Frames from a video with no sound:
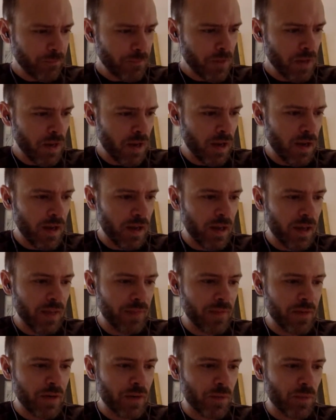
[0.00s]

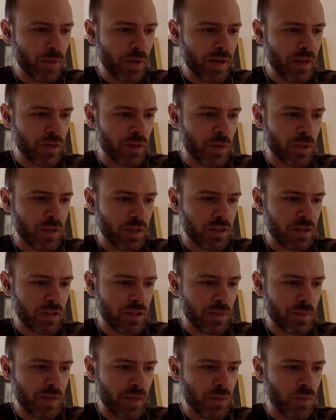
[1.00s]
And then Reddit questions. I
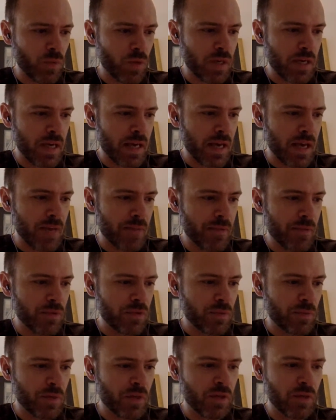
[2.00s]
think we had one guy
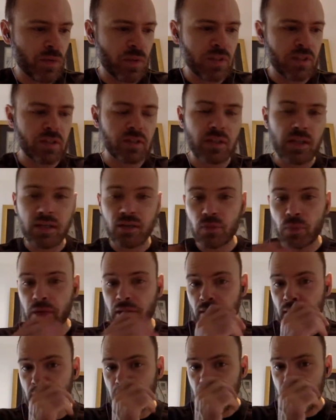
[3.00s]
post some Reddit questions last
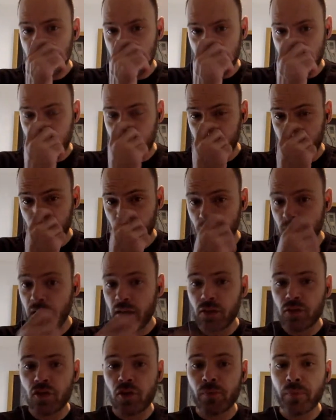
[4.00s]
week. So
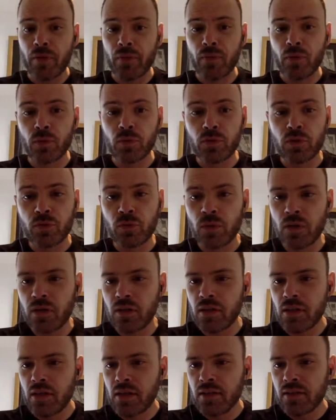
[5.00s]
I'll jump on those as
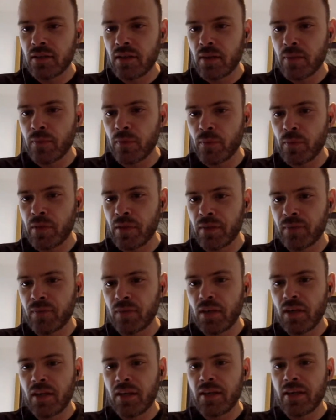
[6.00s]
well, time permitting.
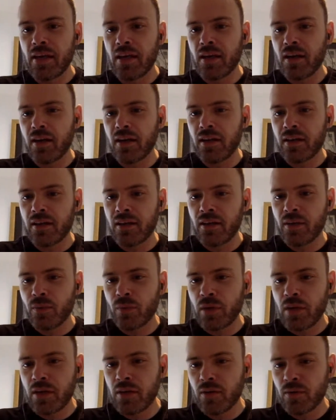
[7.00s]
Yeah,
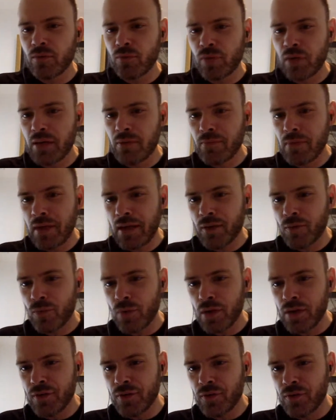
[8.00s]
Rain Man,
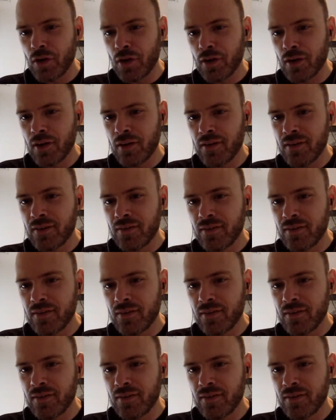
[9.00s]
Red Doug.